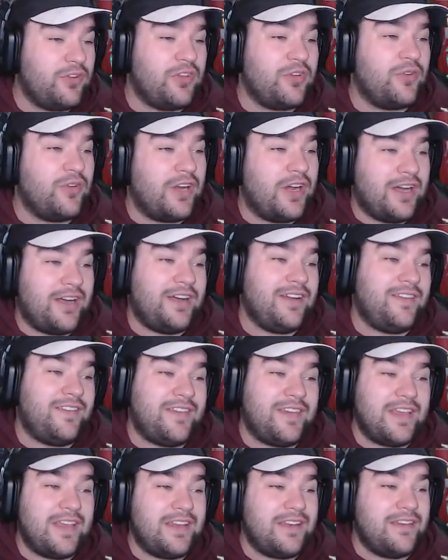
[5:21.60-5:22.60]
good art
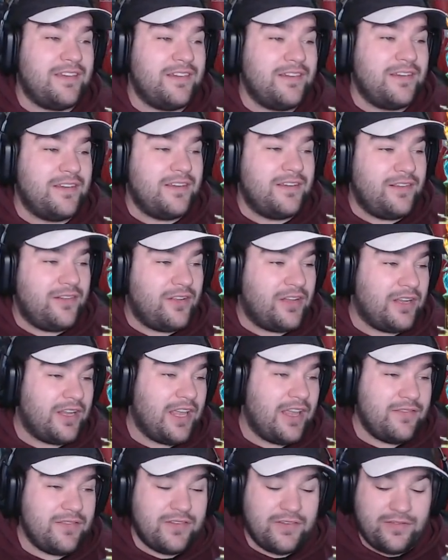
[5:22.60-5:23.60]
set. Like,
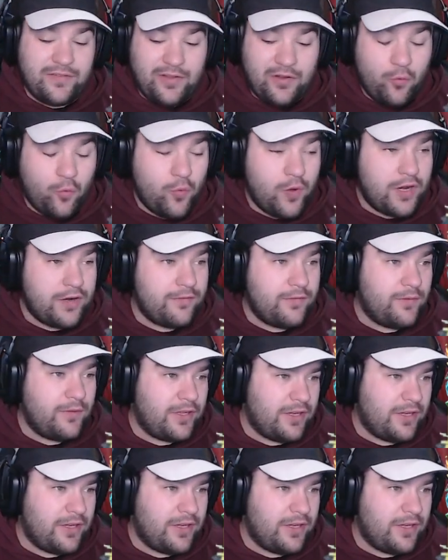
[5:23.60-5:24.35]
even just like one of...